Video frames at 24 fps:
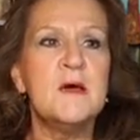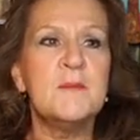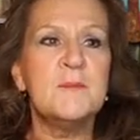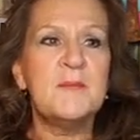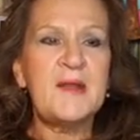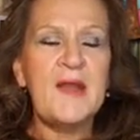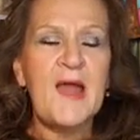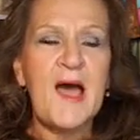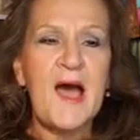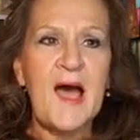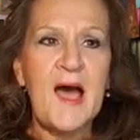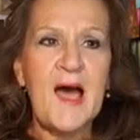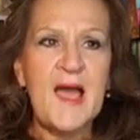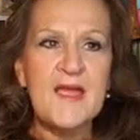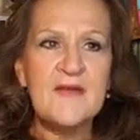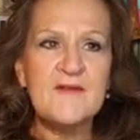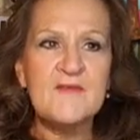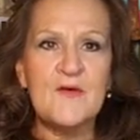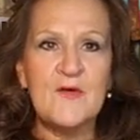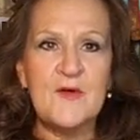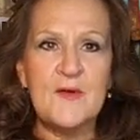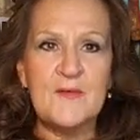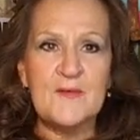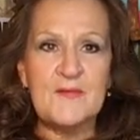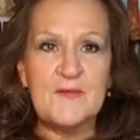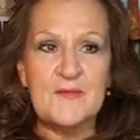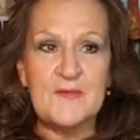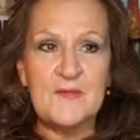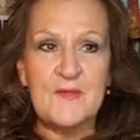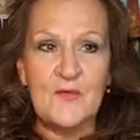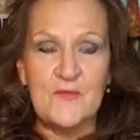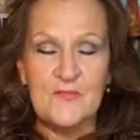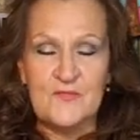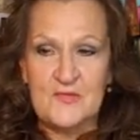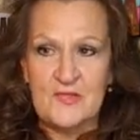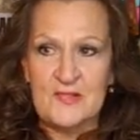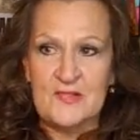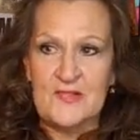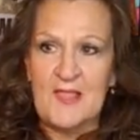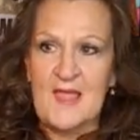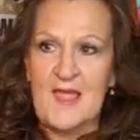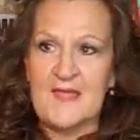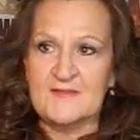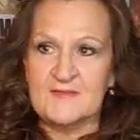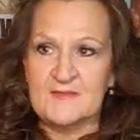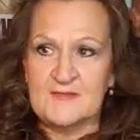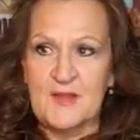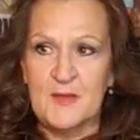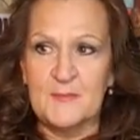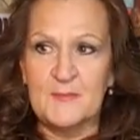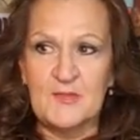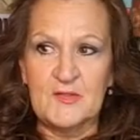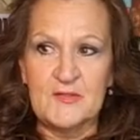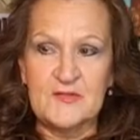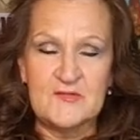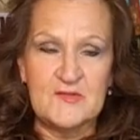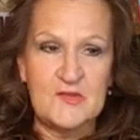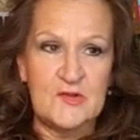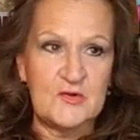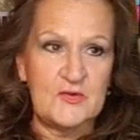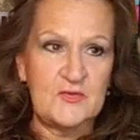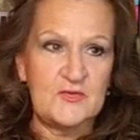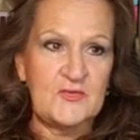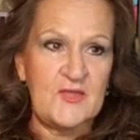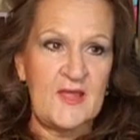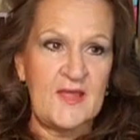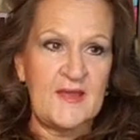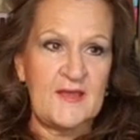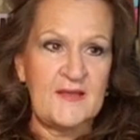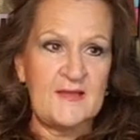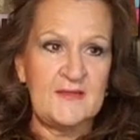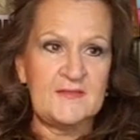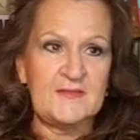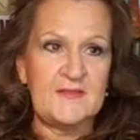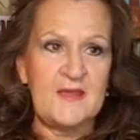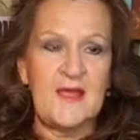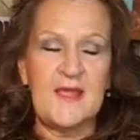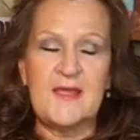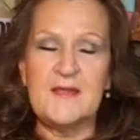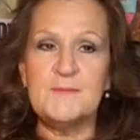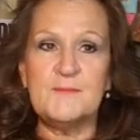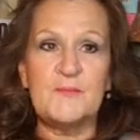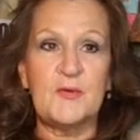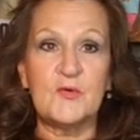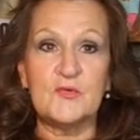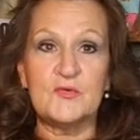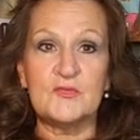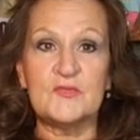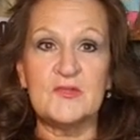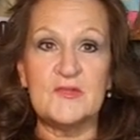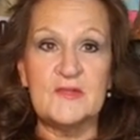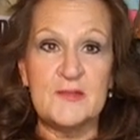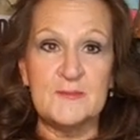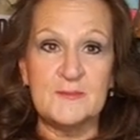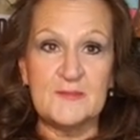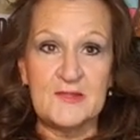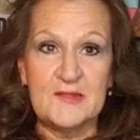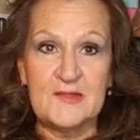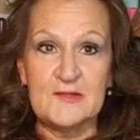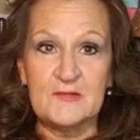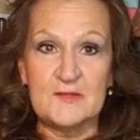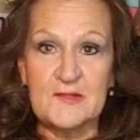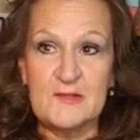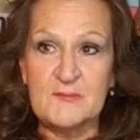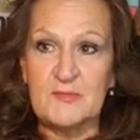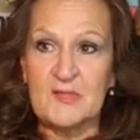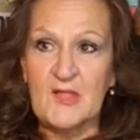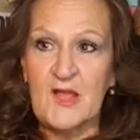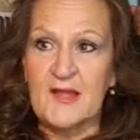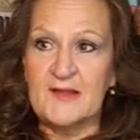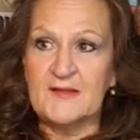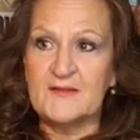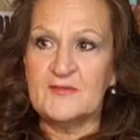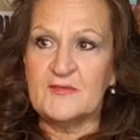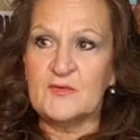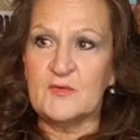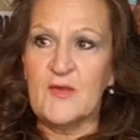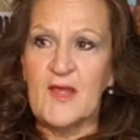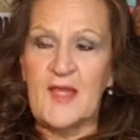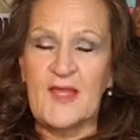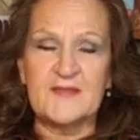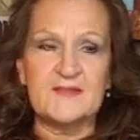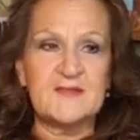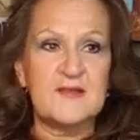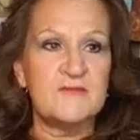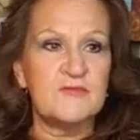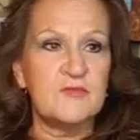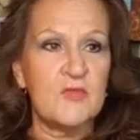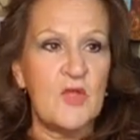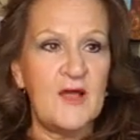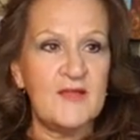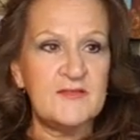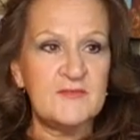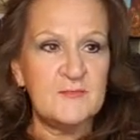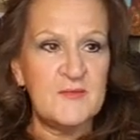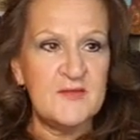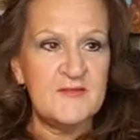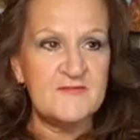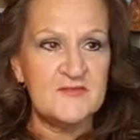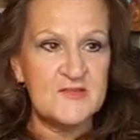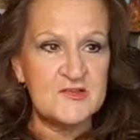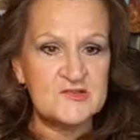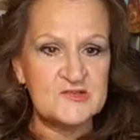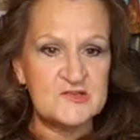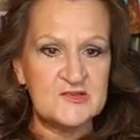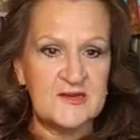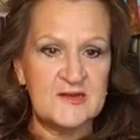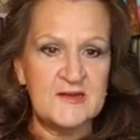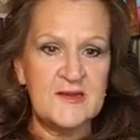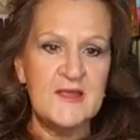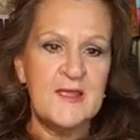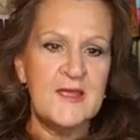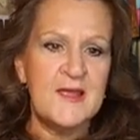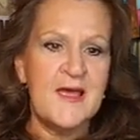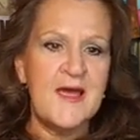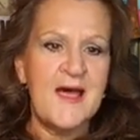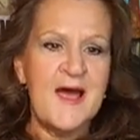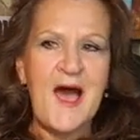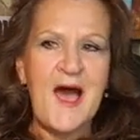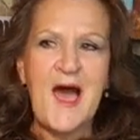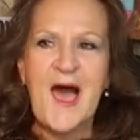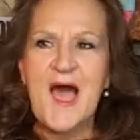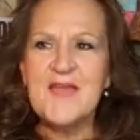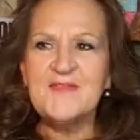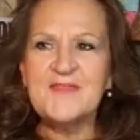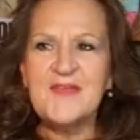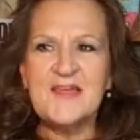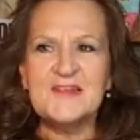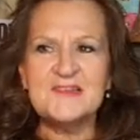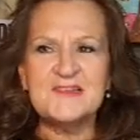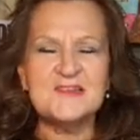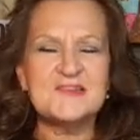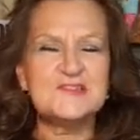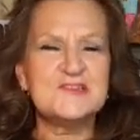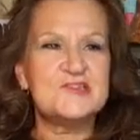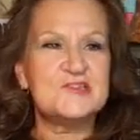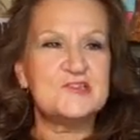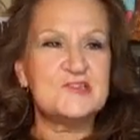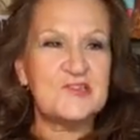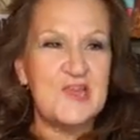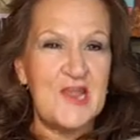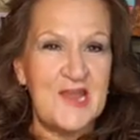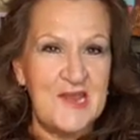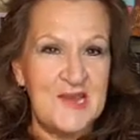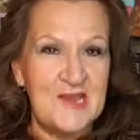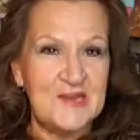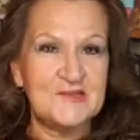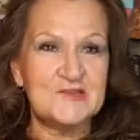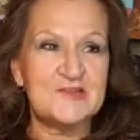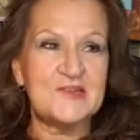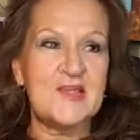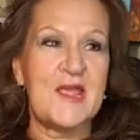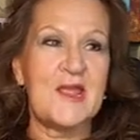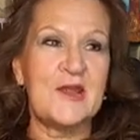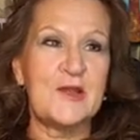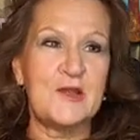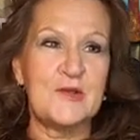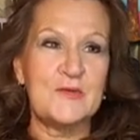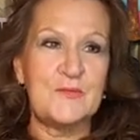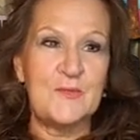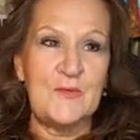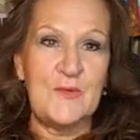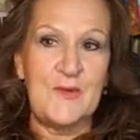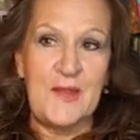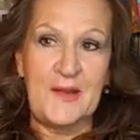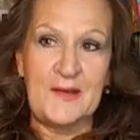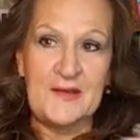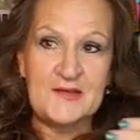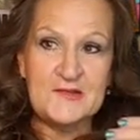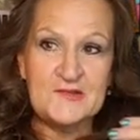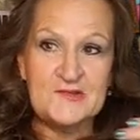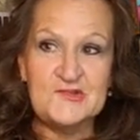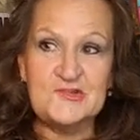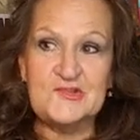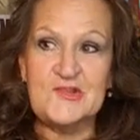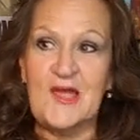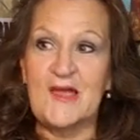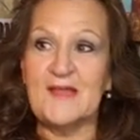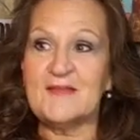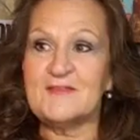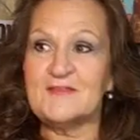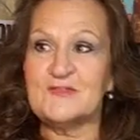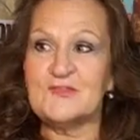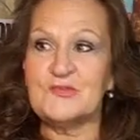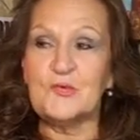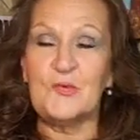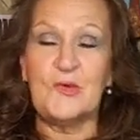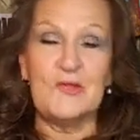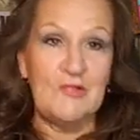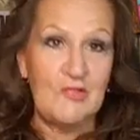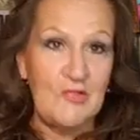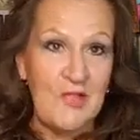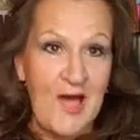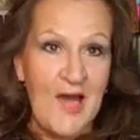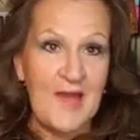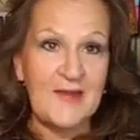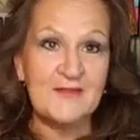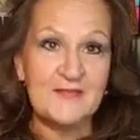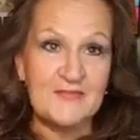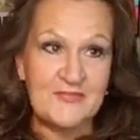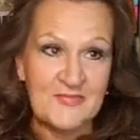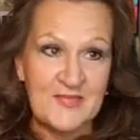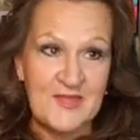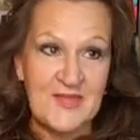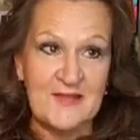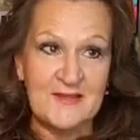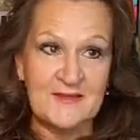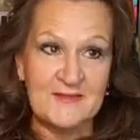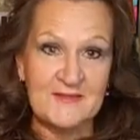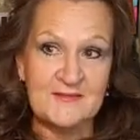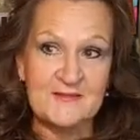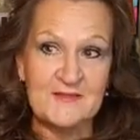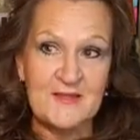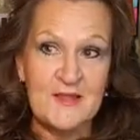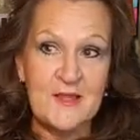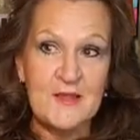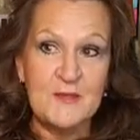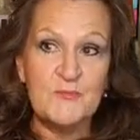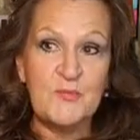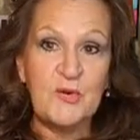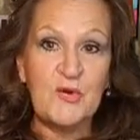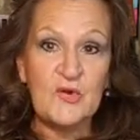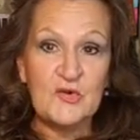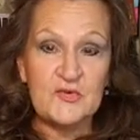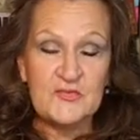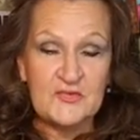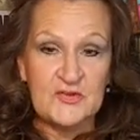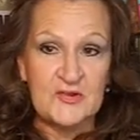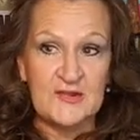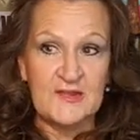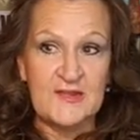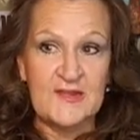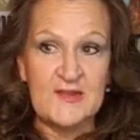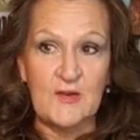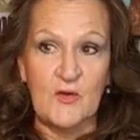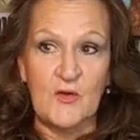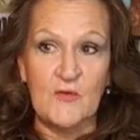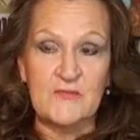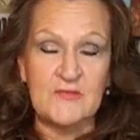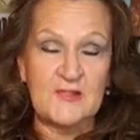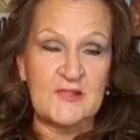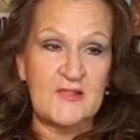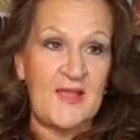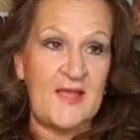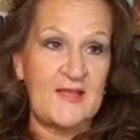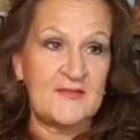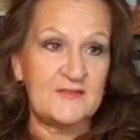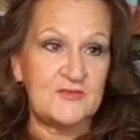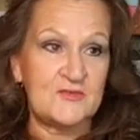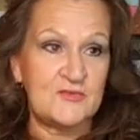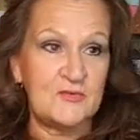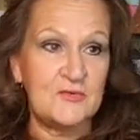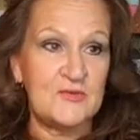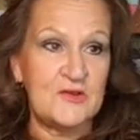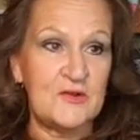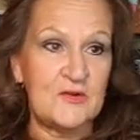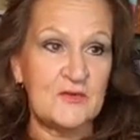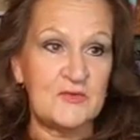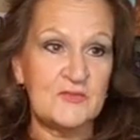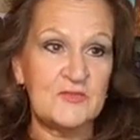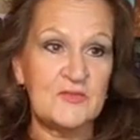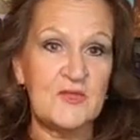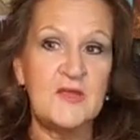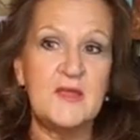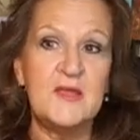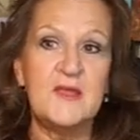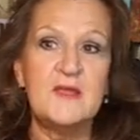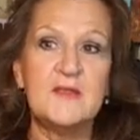But I have over the last couple of years as I personally am legally blind. So as I've lost my vision, I've had to change and, and adjust to a lot of things personally over the last two years.